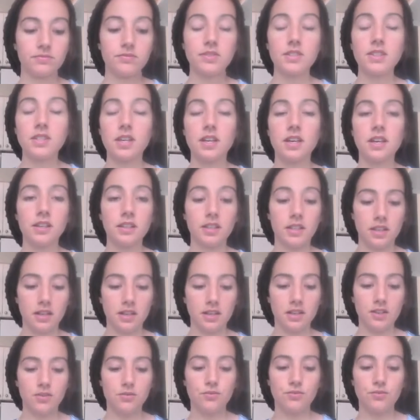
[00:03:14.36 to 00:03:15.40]

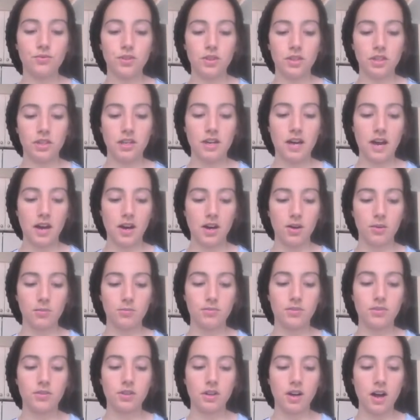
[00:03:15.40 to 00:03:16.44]
Tilia can really
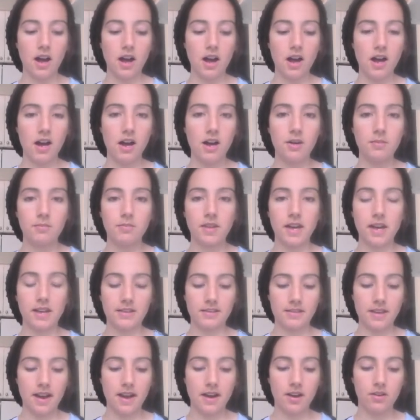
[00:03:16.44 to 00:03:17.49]
help to calm that
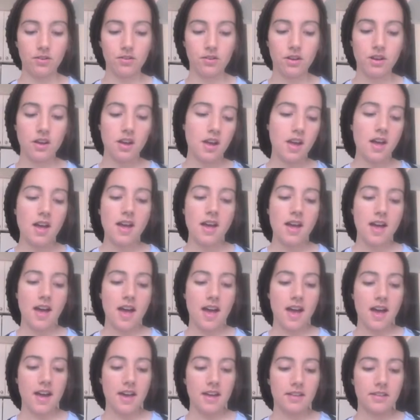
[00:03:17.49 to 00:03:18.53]
down
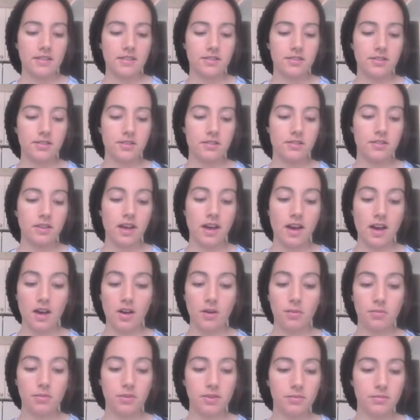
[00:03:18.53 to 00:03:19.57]
and
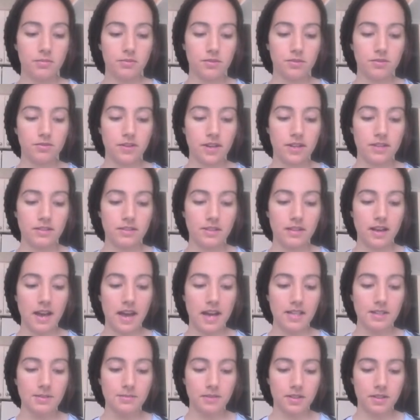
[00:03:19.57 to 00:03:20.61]
help in preventing
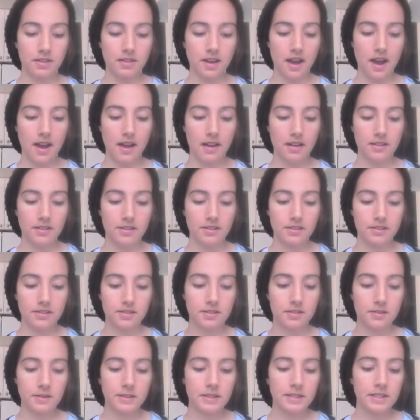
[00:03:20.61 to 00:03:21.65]
asthma attacks.
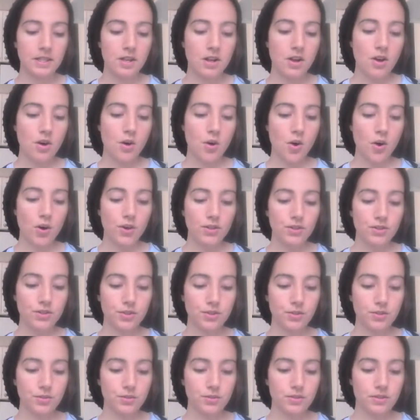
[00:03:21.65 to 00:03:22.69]

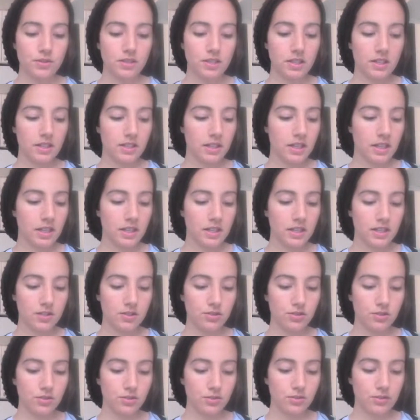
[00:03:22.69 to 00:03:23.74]
Also, Tilia
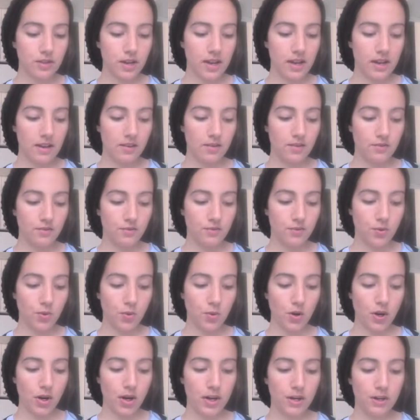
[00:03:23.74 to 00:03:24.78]
is great
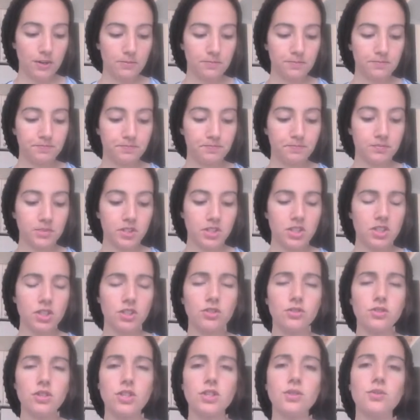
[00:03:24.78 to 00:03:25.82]
for
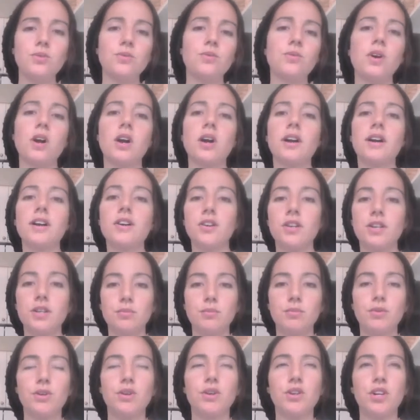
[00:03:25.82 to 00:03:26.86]
children who are
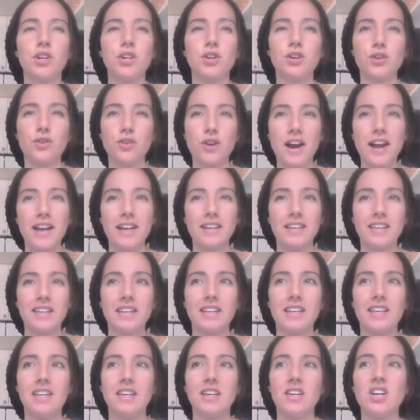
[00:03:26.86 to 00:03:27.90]
irritable or
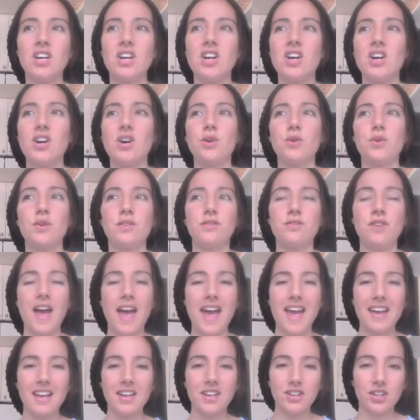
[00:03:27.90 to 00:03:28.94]
cranky, who have
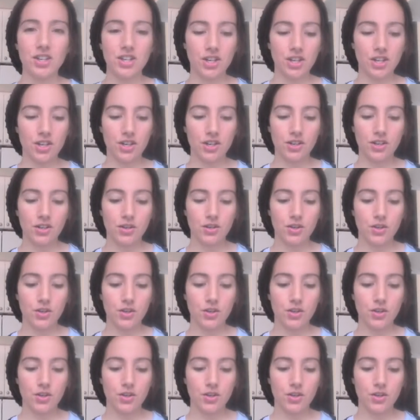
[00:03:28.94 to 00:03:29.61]
anger,